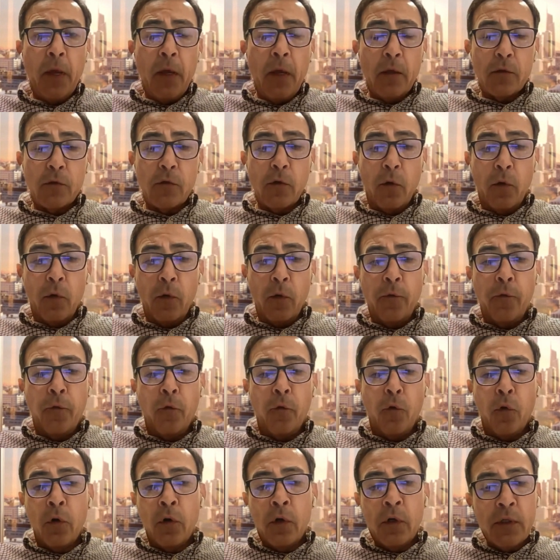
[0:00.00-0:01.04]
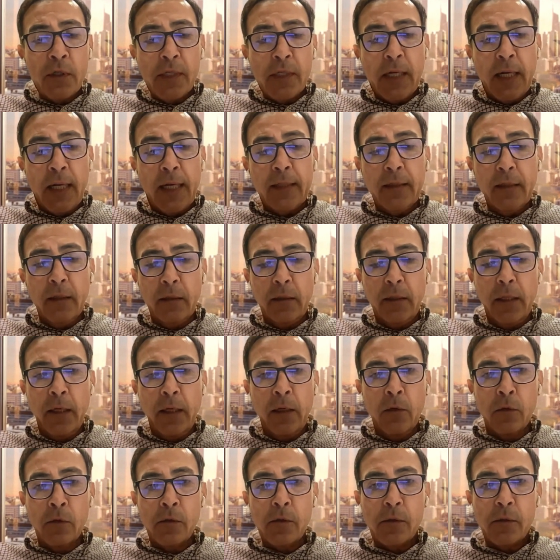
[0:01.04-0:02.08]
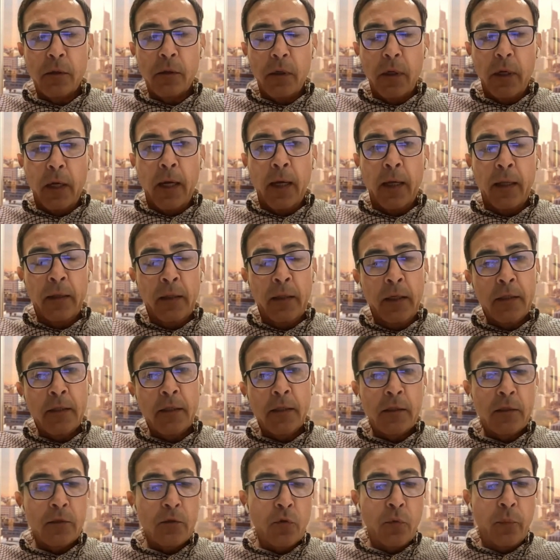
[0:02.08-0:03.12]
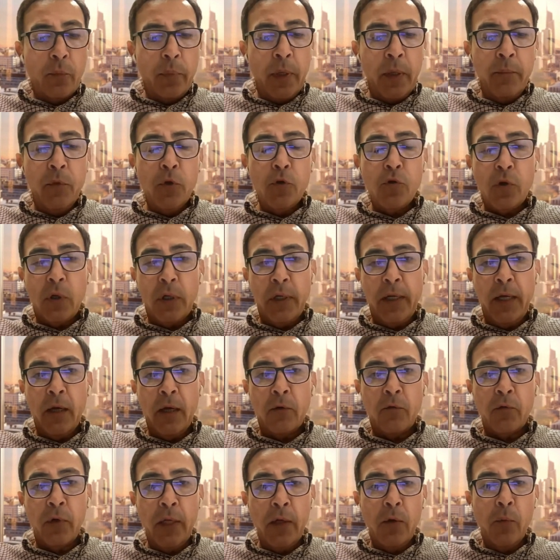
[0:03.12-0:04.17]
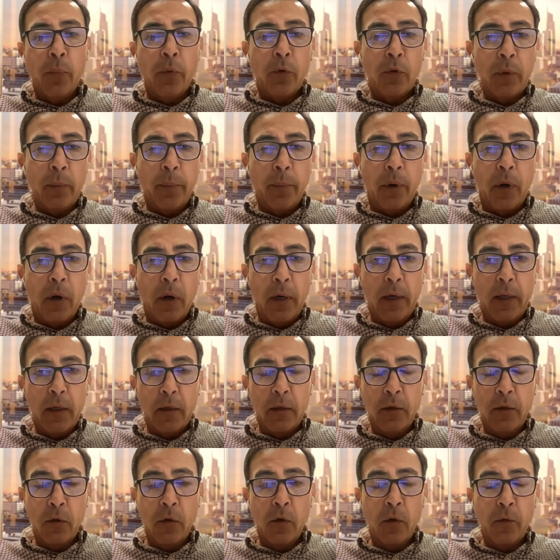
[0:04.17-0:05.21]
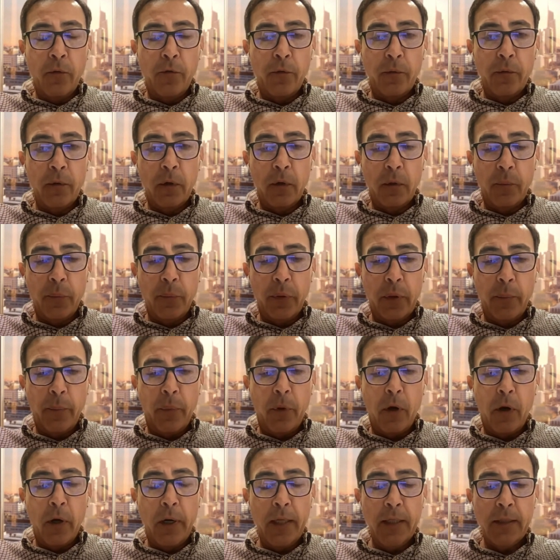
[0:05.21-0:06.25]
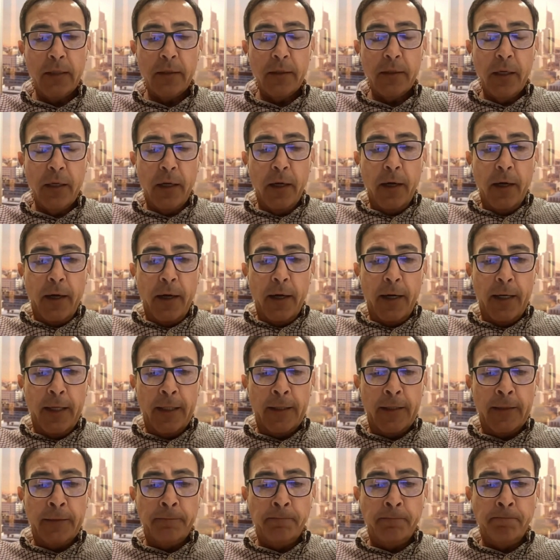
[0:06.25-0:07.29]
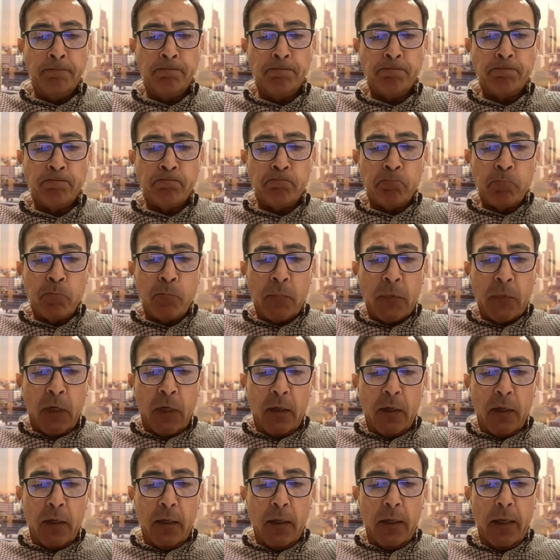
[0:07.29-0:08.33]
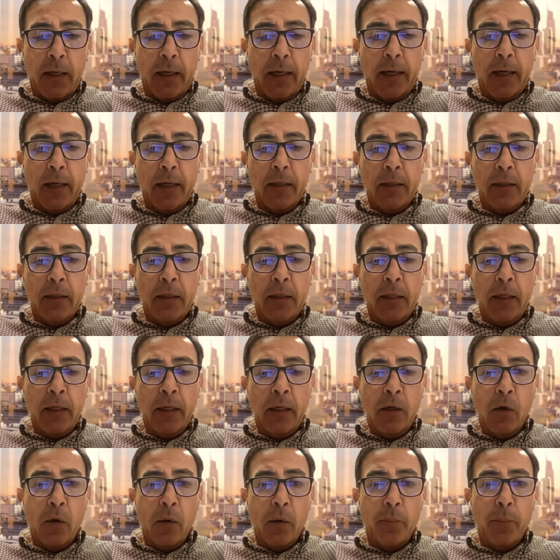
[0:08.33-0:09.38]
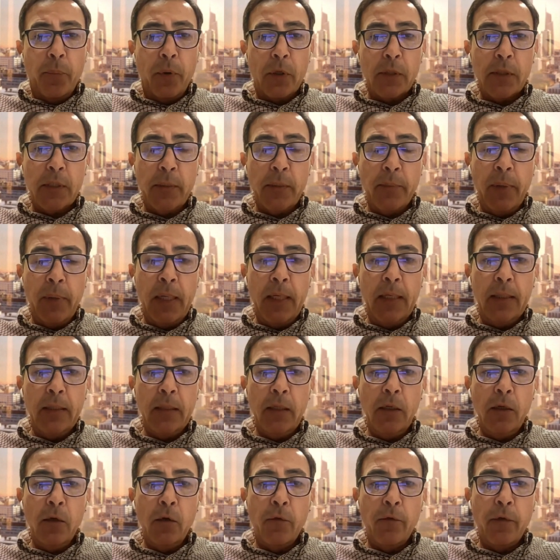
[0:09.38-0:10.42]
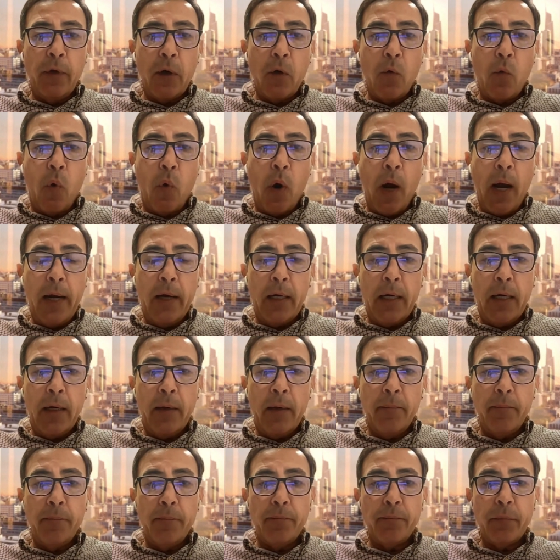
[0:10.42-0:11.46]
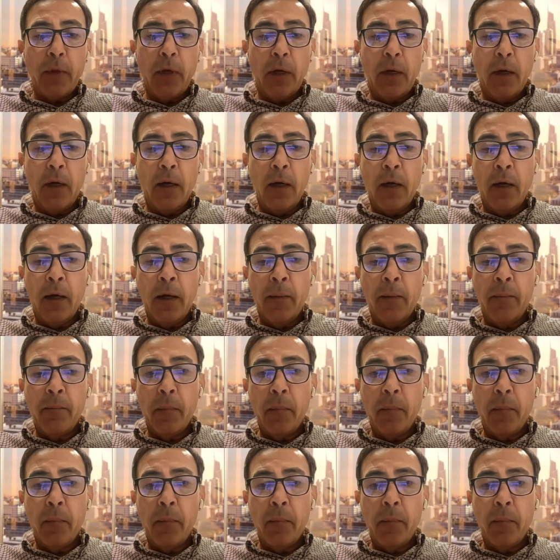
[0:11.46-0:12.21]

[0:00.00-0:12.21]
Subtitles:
So for selected deals, and this is to be mutually agreed upon the party, upon the parties, um, the possibility of Acquira uh,